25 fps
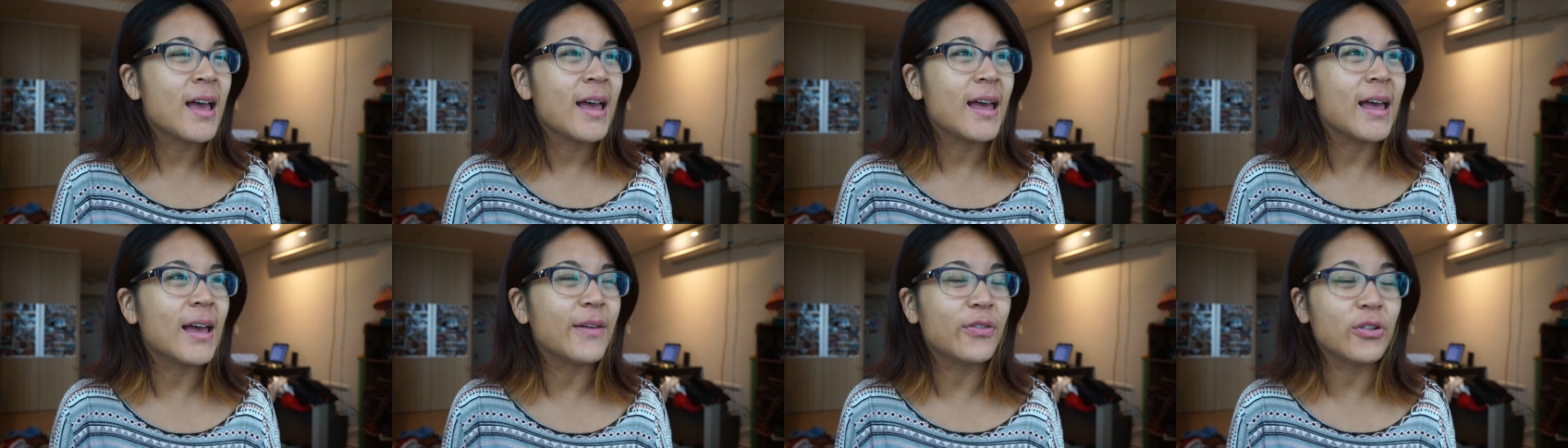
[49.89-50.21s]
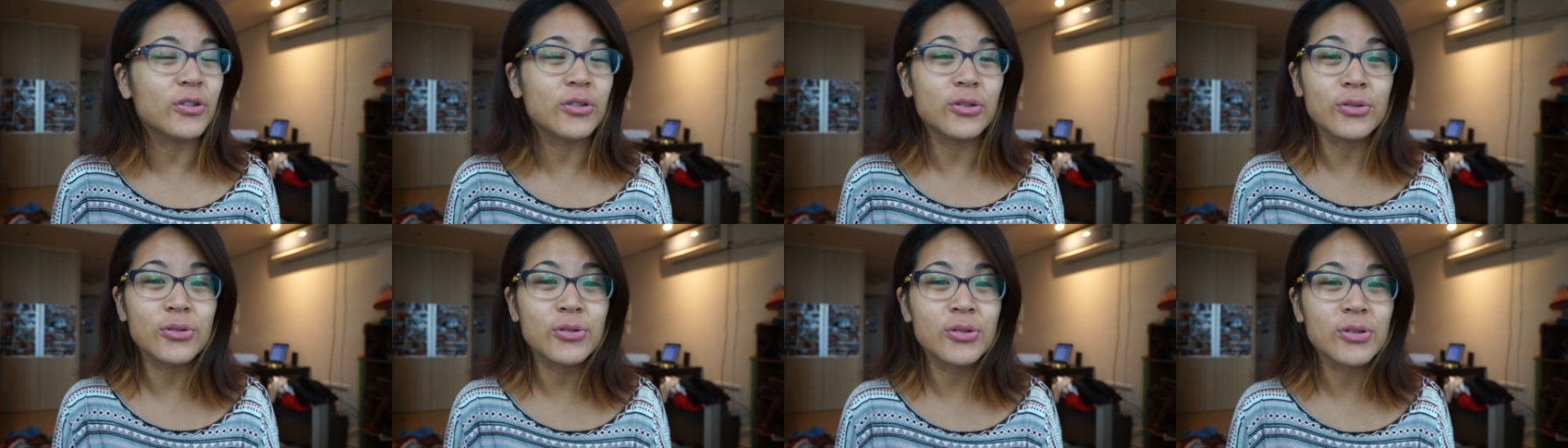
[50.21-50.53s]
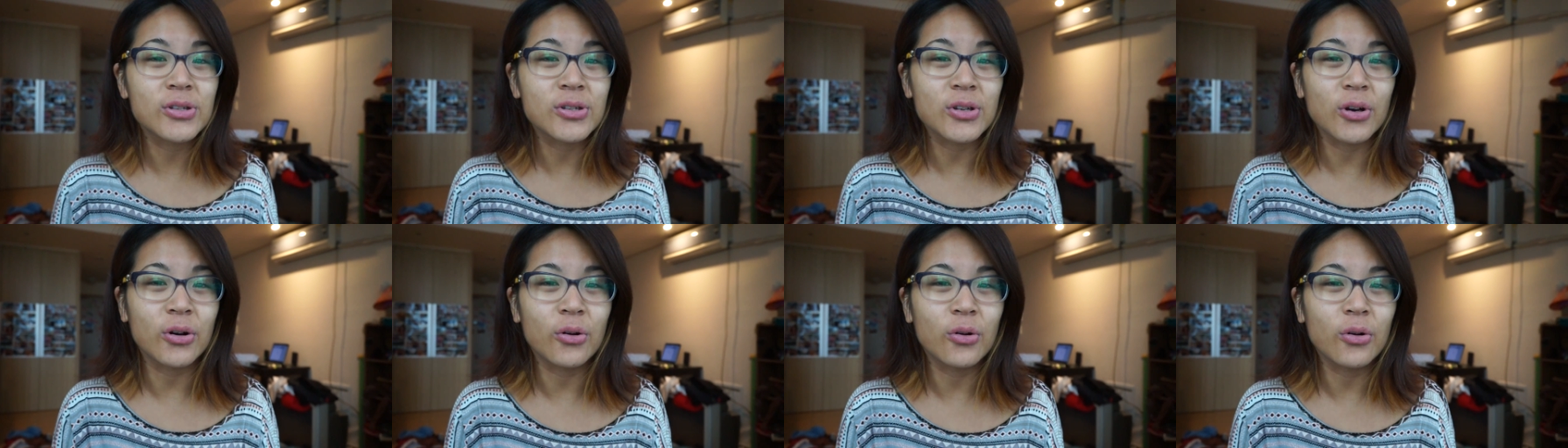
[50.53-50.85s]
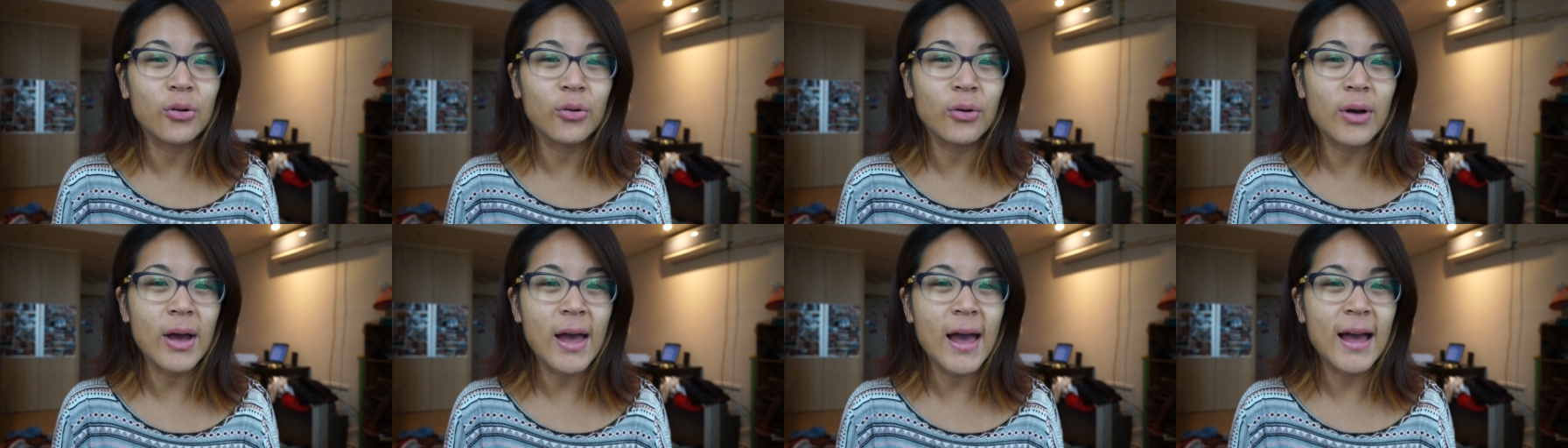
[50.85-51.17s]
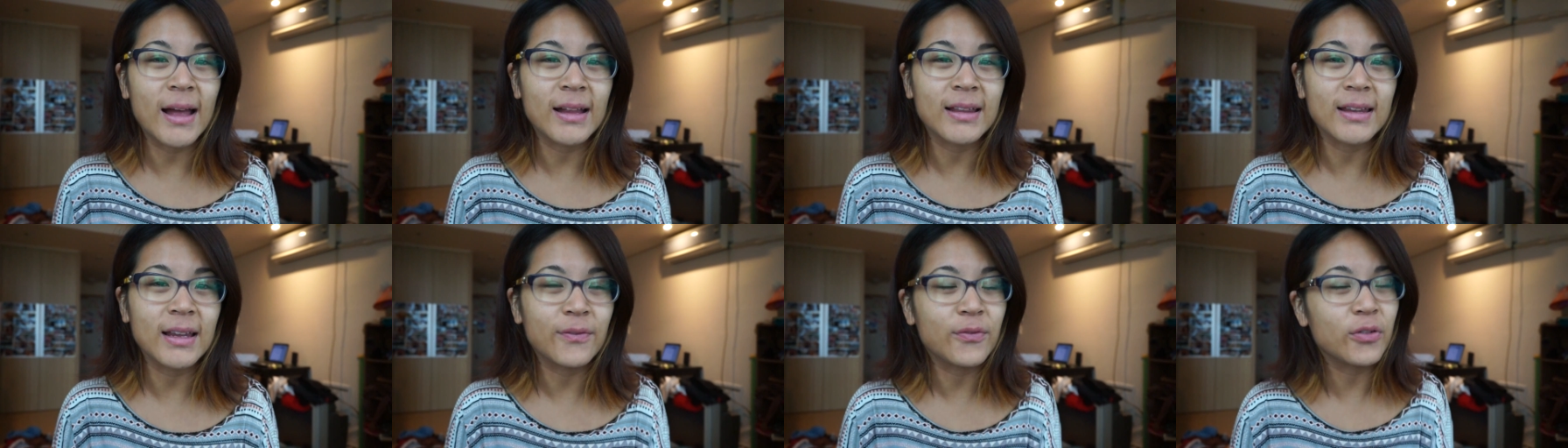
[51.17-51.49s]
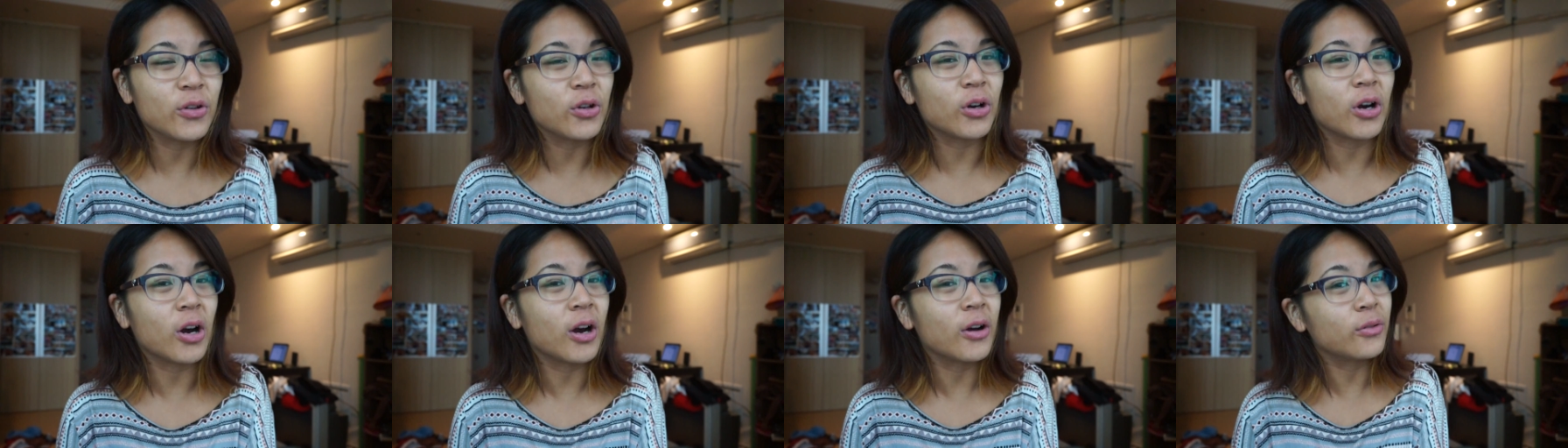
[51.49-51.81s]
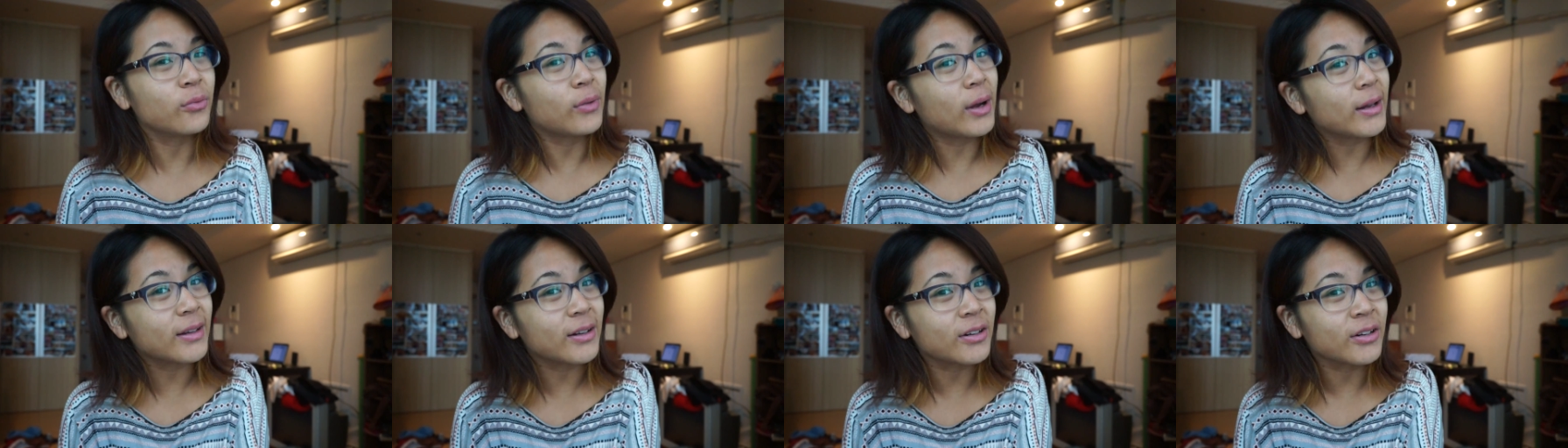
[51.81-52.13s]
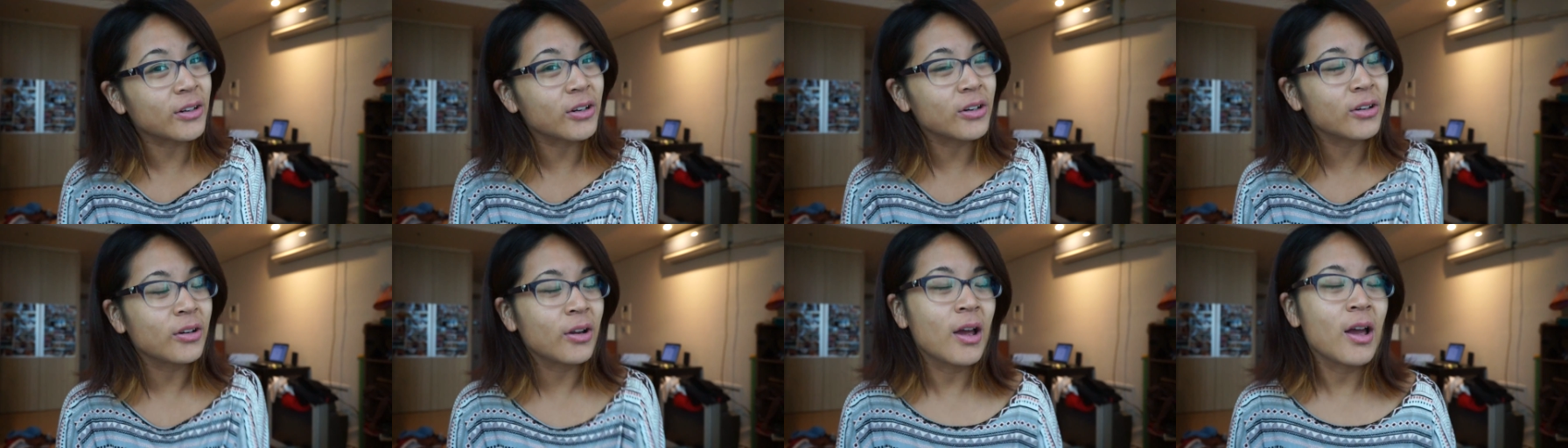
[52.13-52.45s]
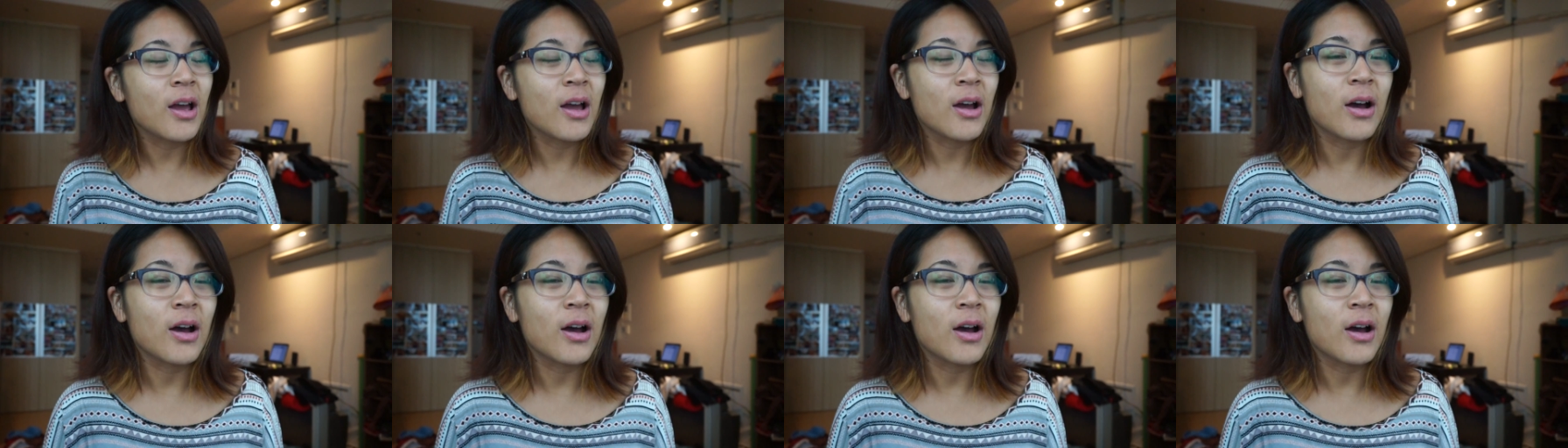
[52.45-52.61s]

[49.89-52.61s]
if you're new to Seoul and if you're a runner,